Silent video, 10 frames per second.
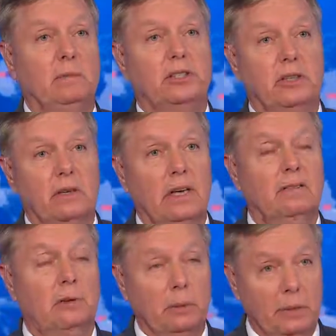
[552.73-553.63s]
but you're going to
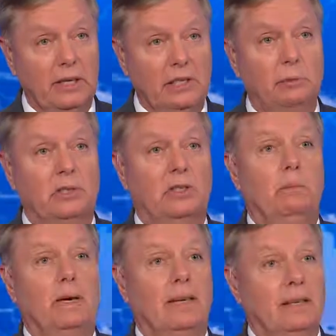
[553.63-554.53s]
have to replace him with
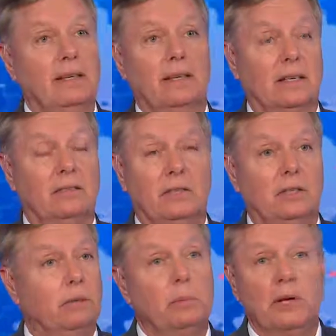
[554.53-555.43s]
somebody and get
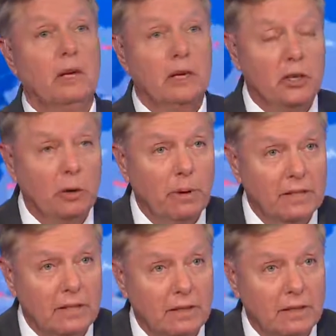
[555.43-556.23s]
confirmed. Nobody's going to get...